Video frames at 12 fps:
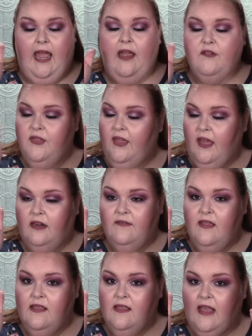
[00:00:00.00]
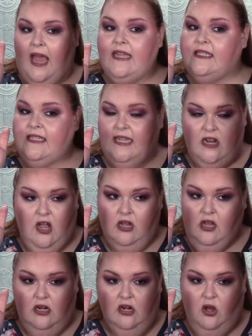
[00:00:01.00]
everything out of this. I did not
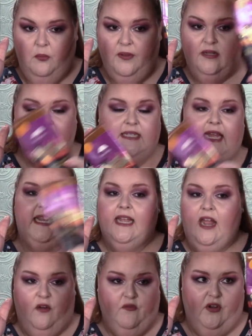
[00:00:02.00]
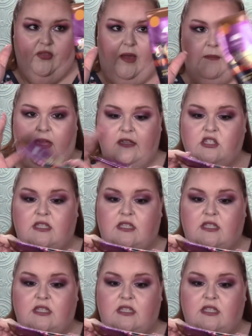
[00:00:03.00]
cut it open because I didn't care for it that much.